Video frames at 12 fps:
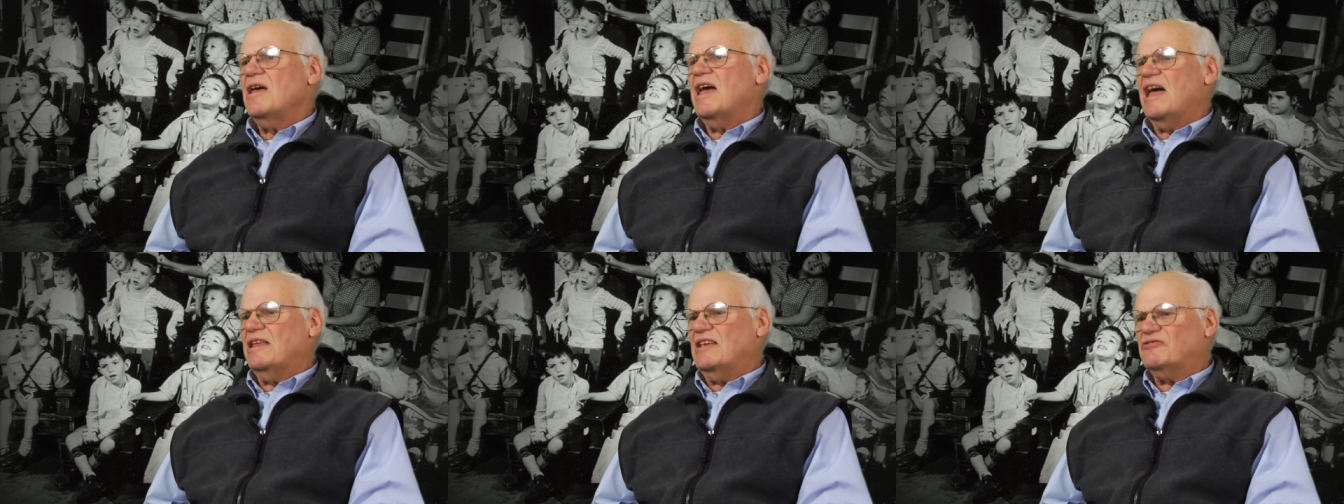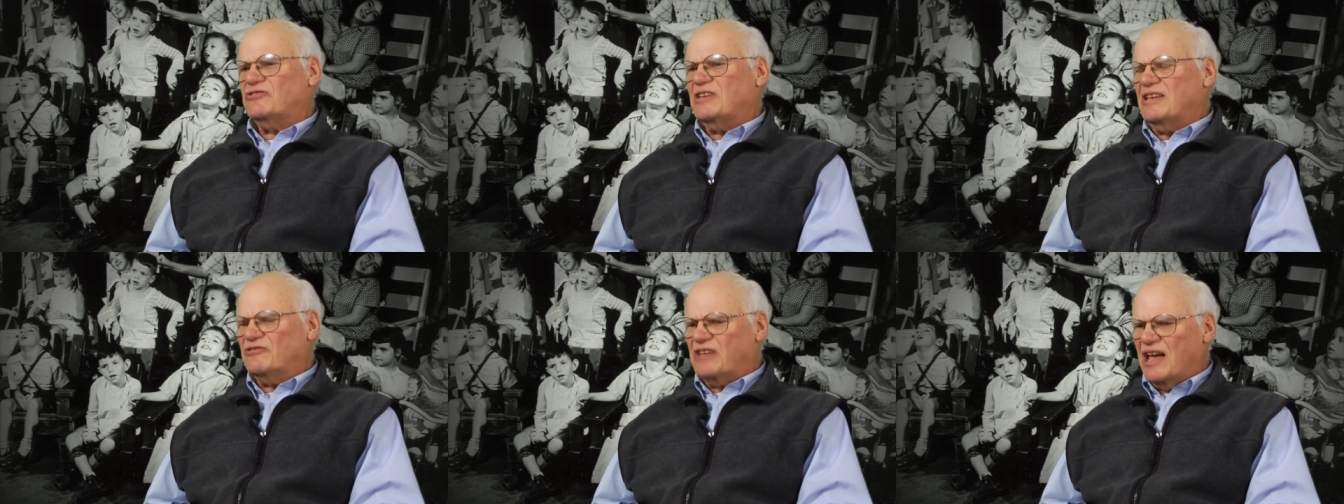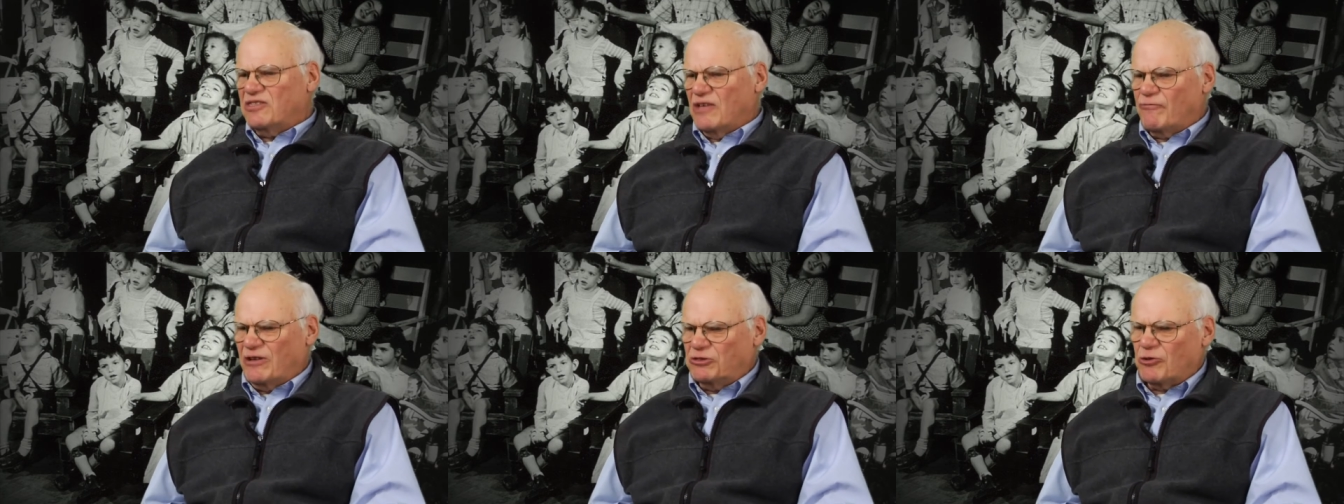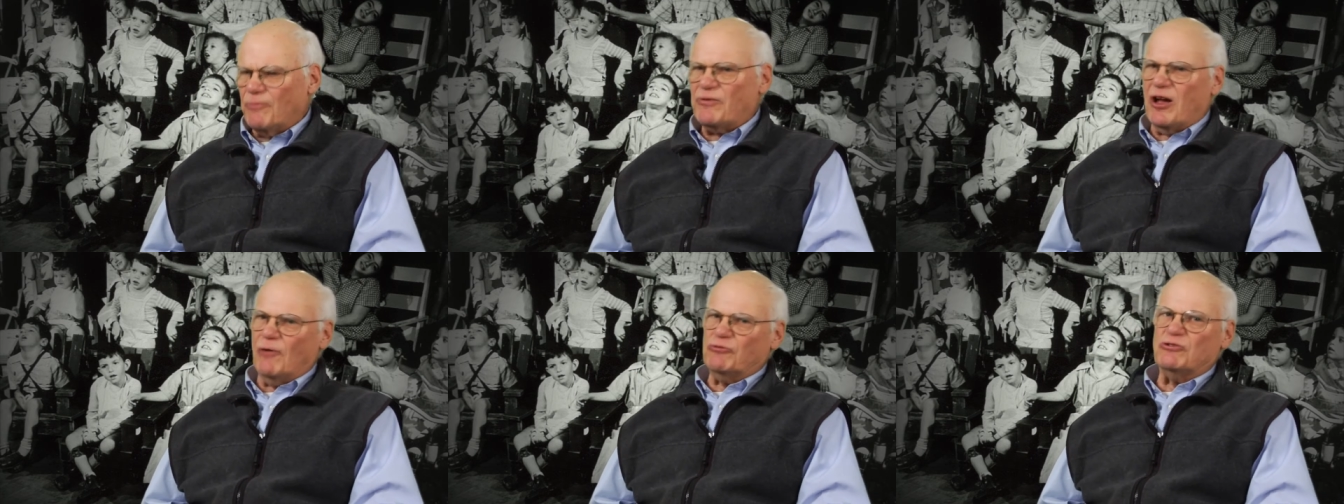And he, he said that Winthrop
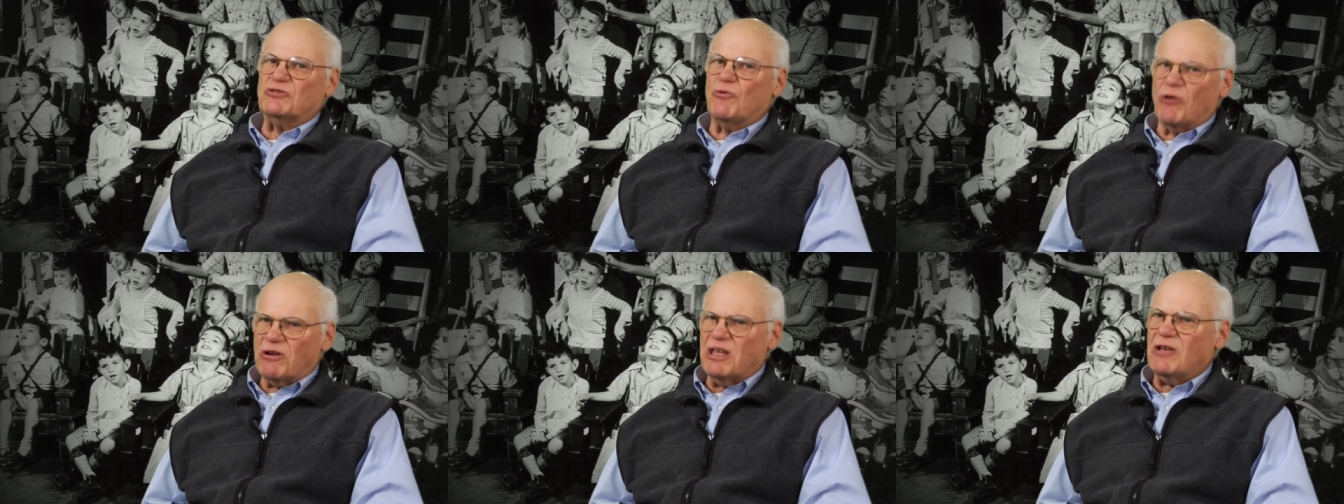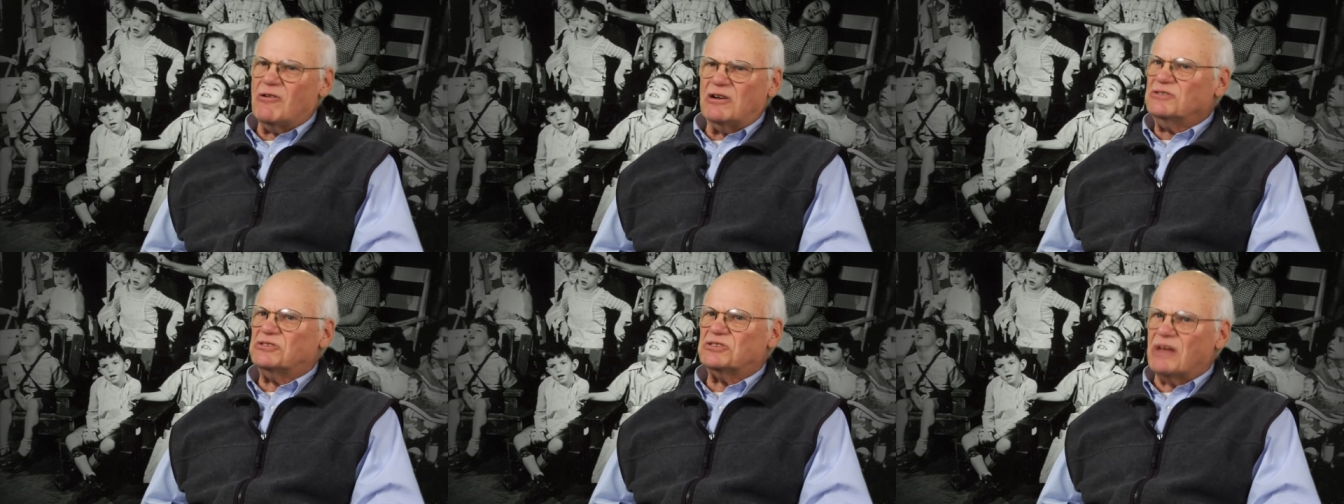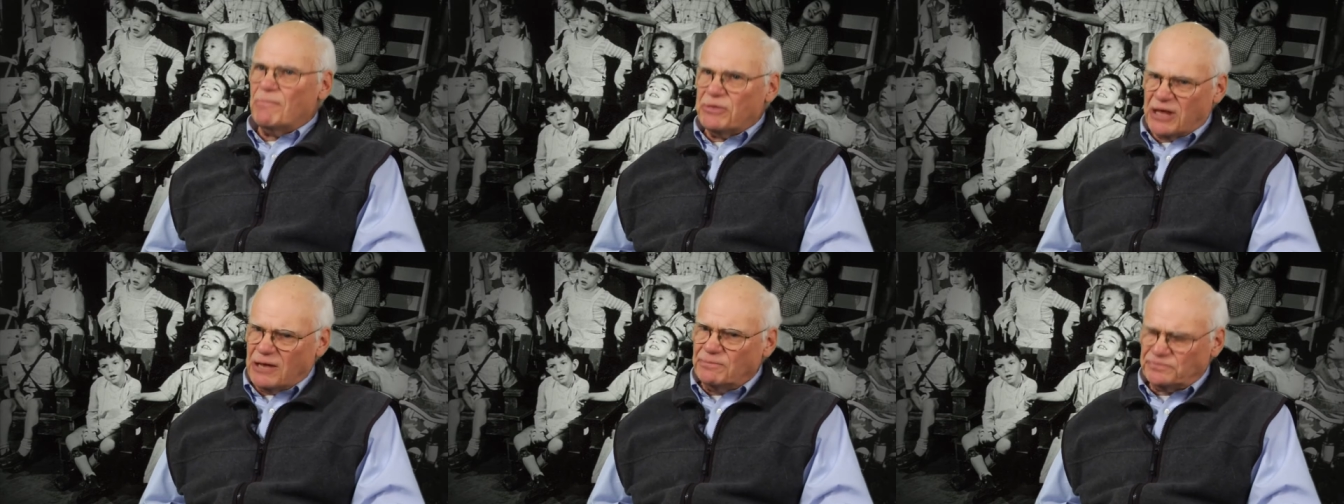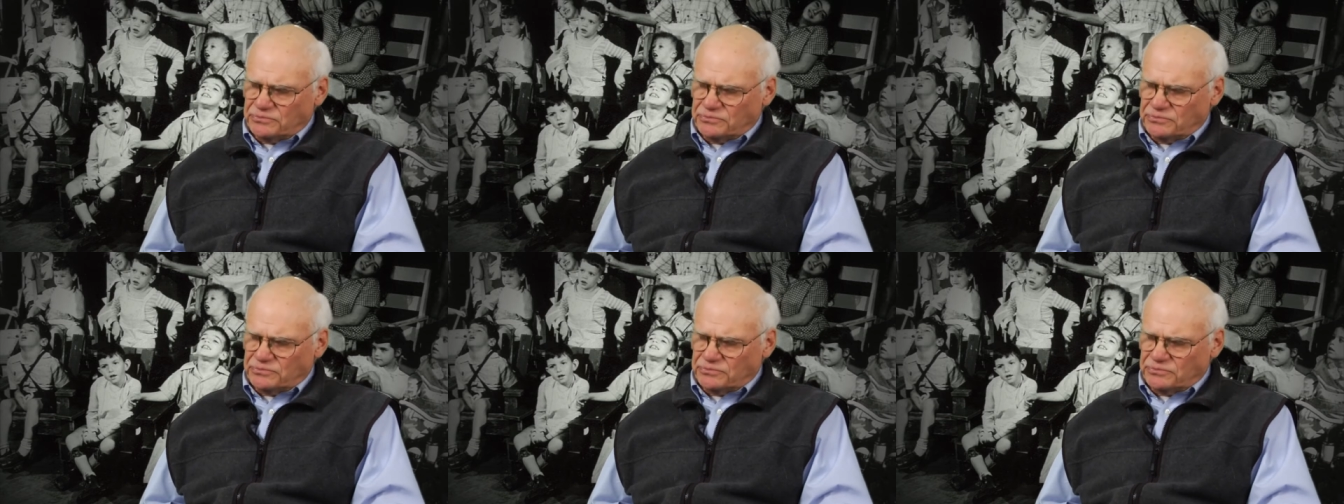Phelps was working on something